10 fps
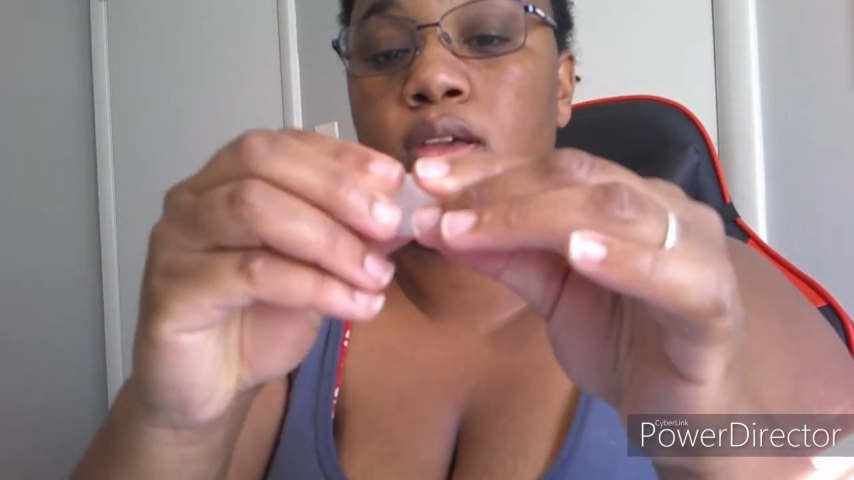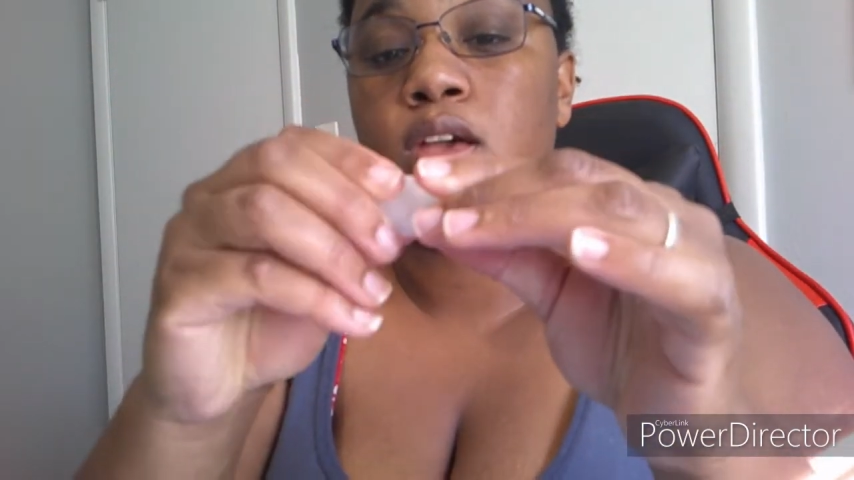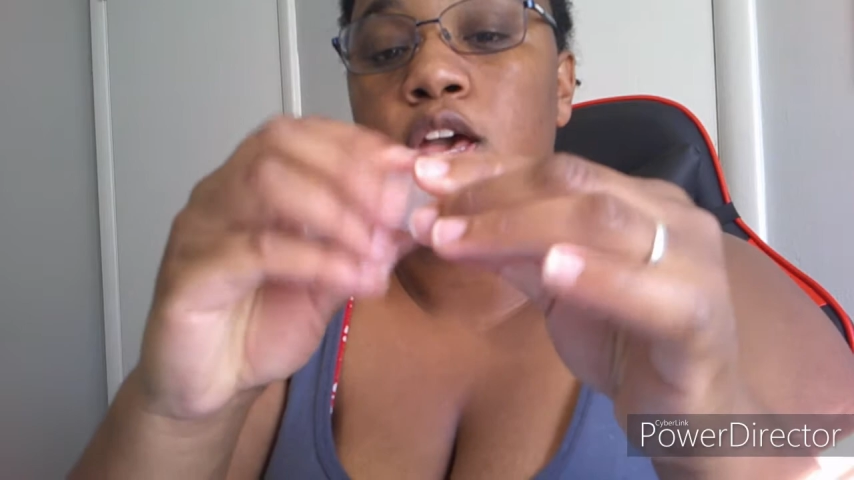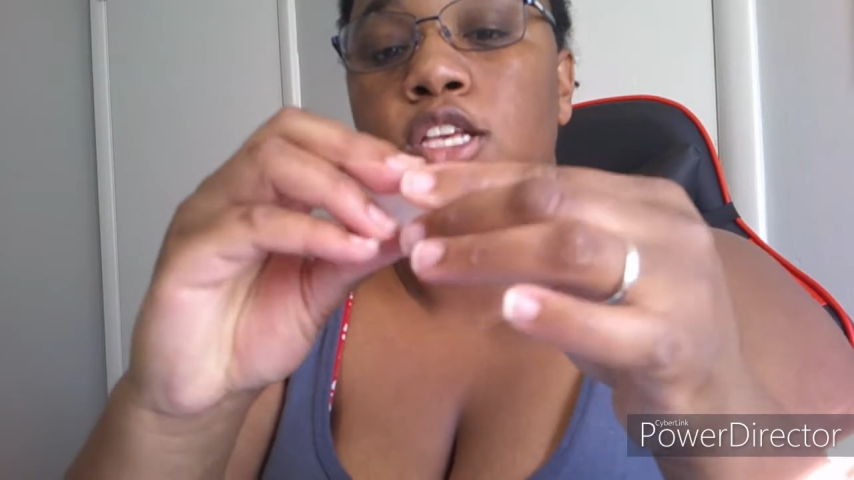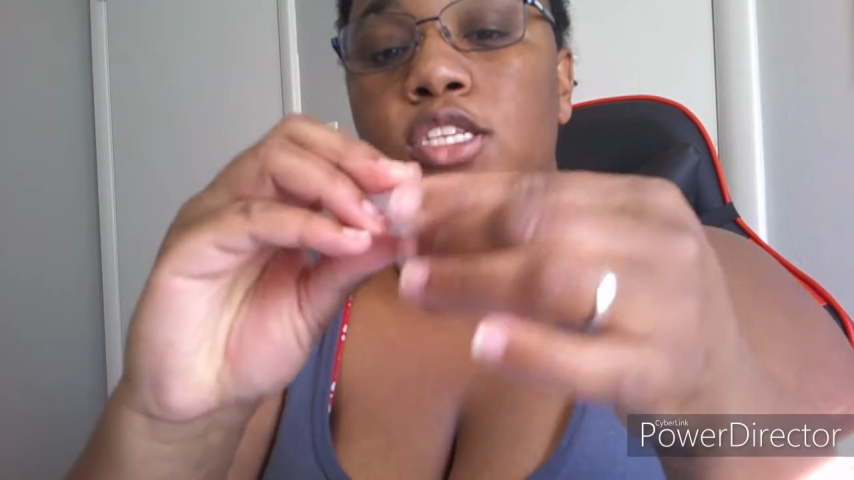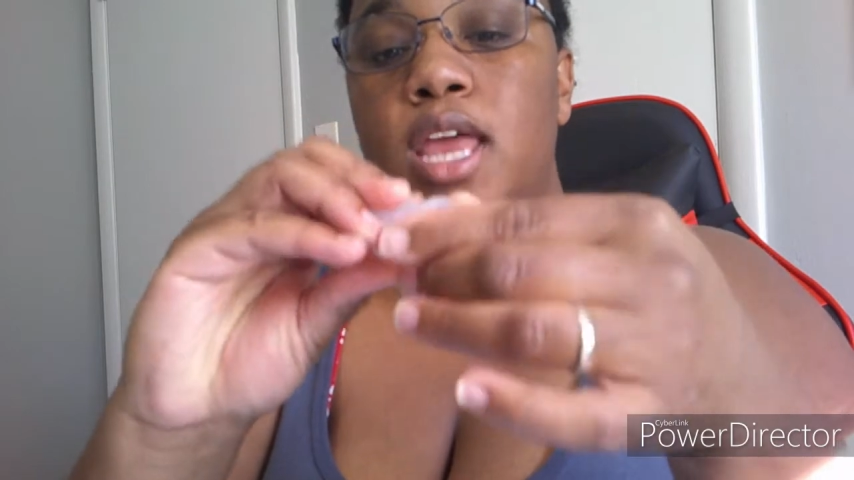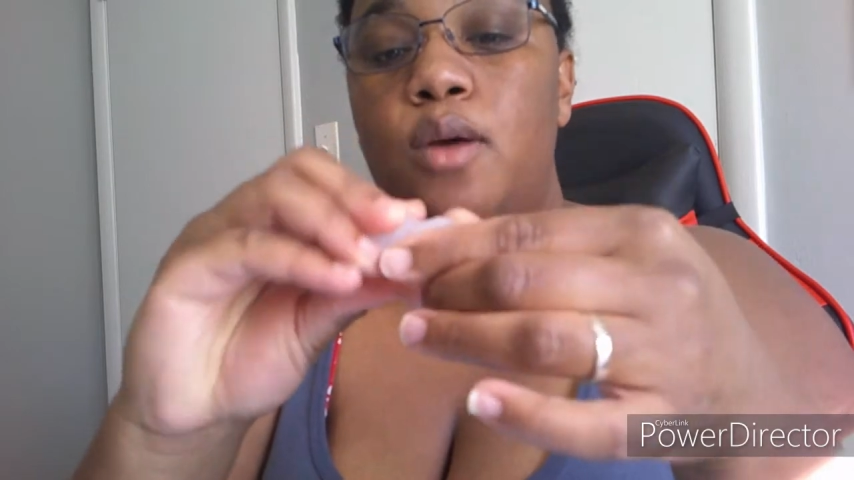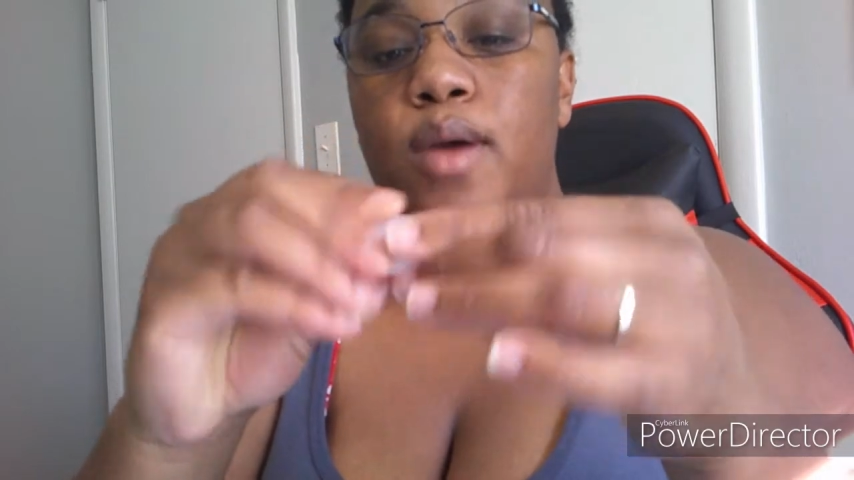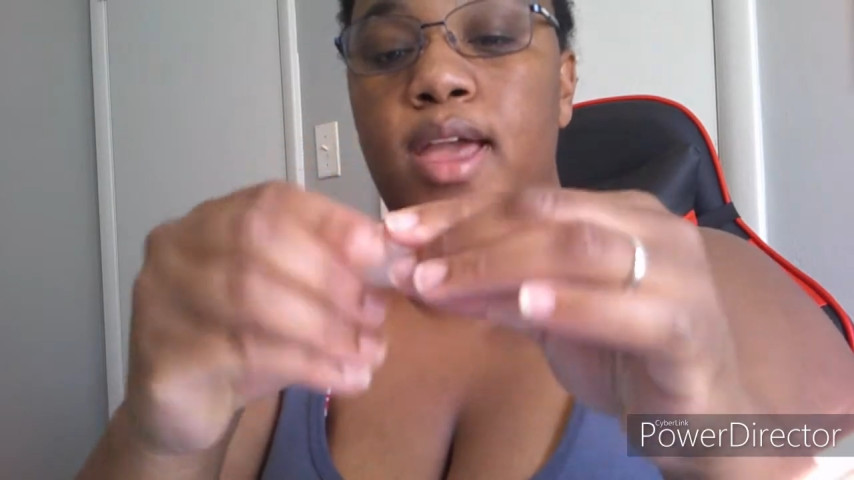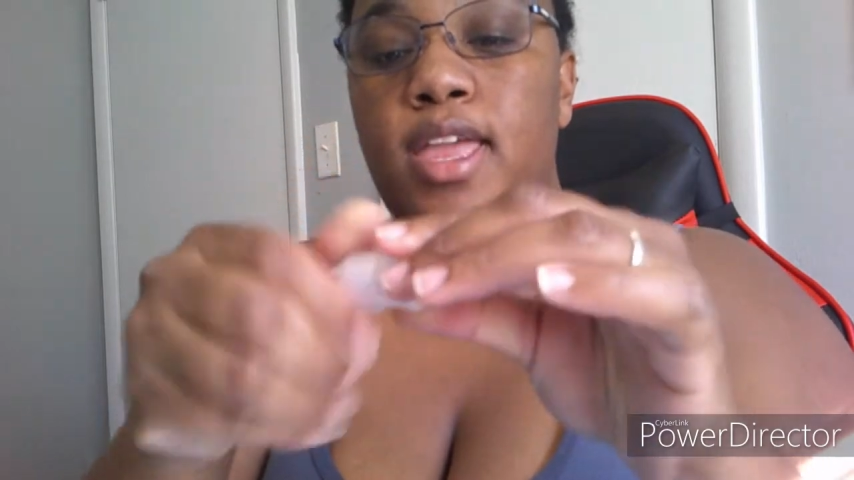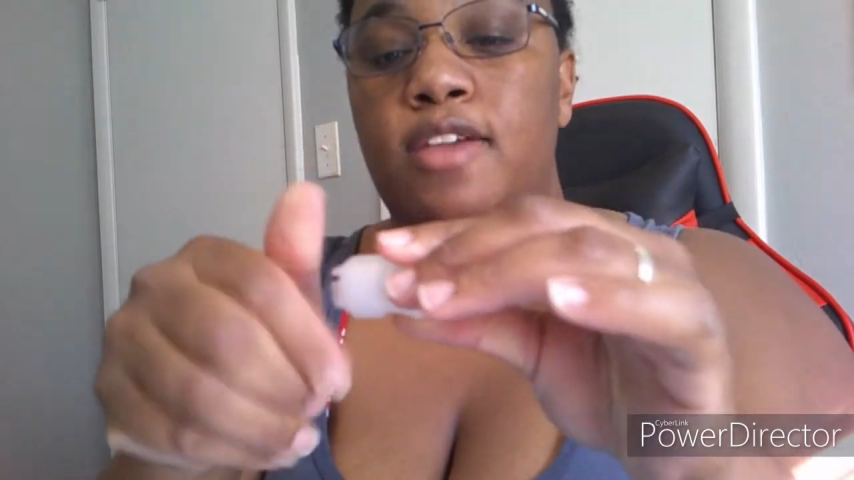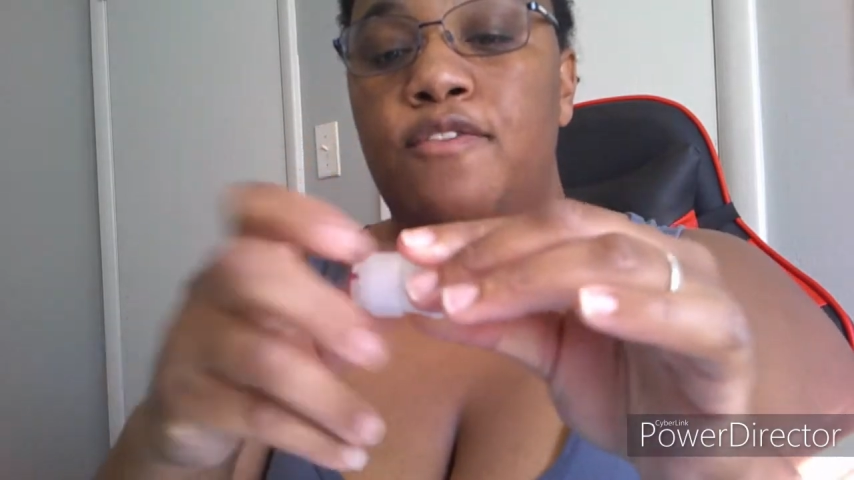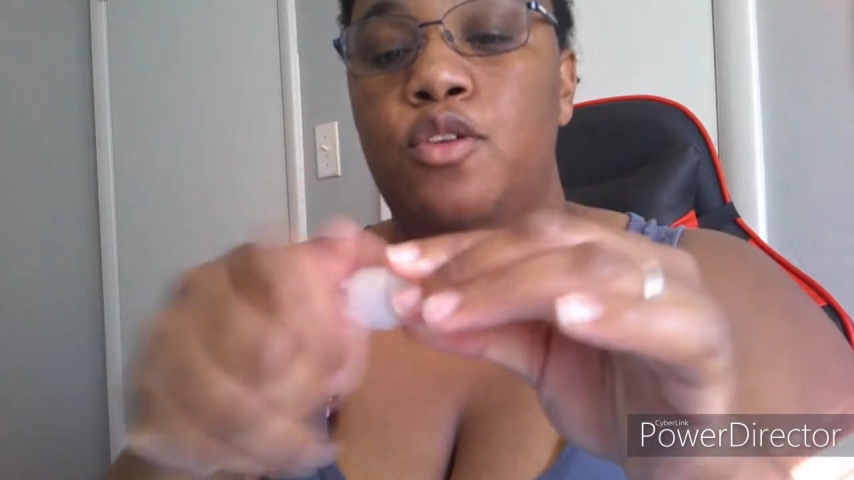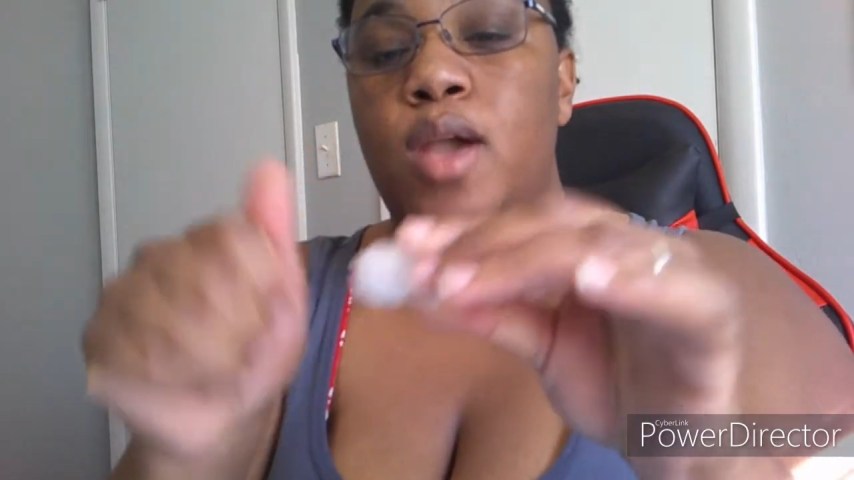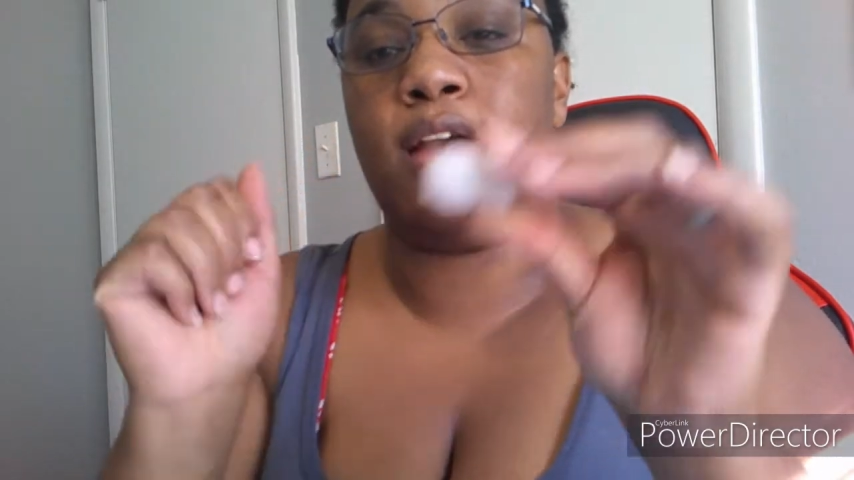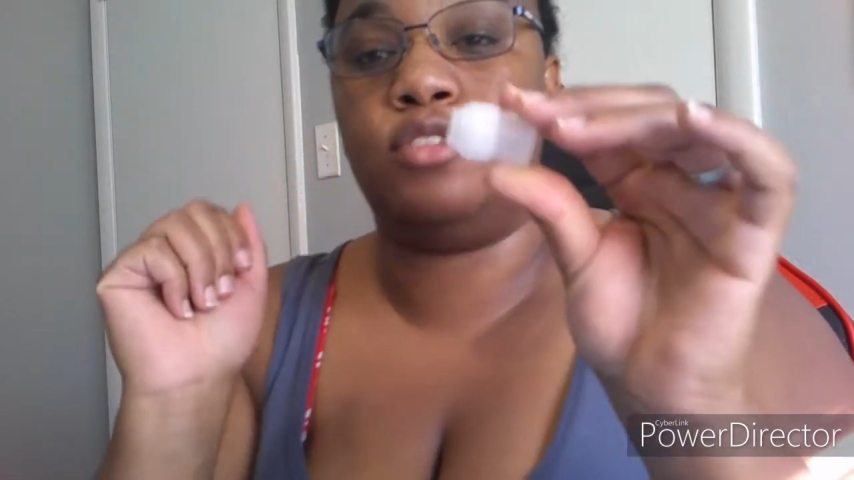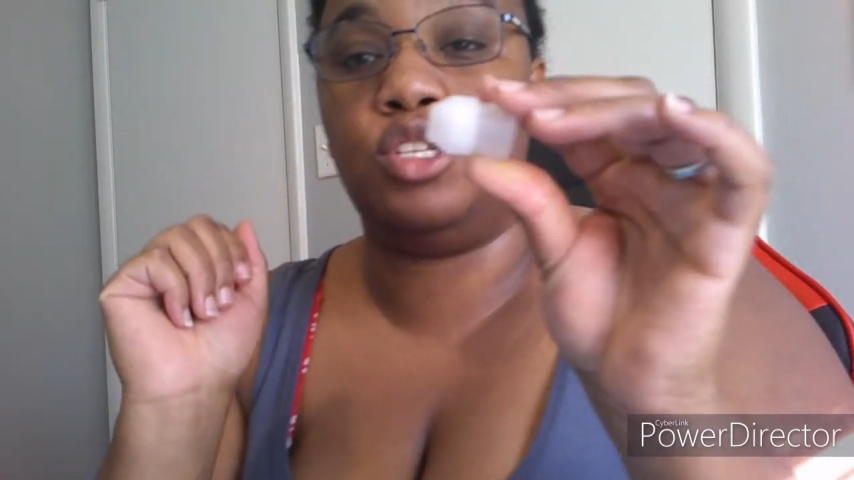So that way, if you have